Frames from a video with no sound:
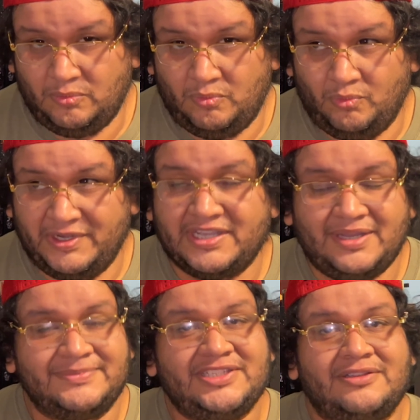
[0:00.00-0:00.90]
When it
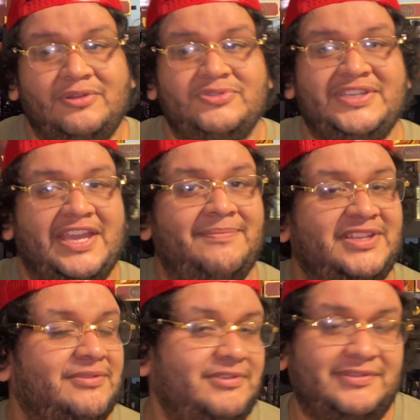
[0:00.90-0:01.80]
comes to clones, you can't beat
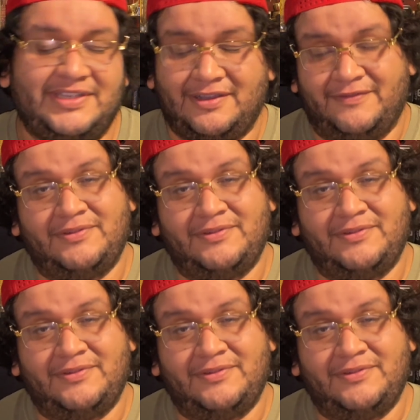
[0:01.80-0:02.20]
the real thing off the